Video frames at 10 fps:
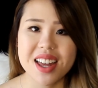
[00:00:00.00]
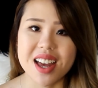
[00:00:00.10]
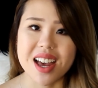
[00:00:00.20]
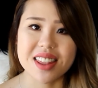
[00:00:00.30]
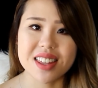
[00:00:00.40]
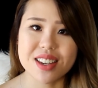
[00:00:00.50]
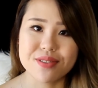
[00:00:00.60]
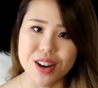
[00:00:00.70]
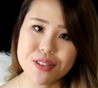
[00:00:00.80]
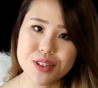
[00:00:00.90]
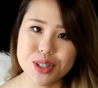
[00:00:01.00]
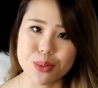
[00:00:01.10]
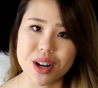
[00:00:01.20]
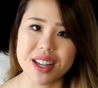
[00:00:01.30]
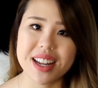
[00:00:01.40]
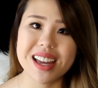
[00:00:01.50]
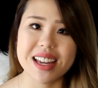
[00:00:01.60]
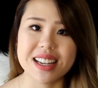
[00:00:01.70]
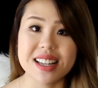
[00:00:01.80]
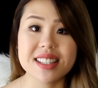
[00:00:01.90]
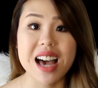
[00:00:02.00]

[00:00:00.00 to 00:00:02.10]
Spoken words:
And the very first one is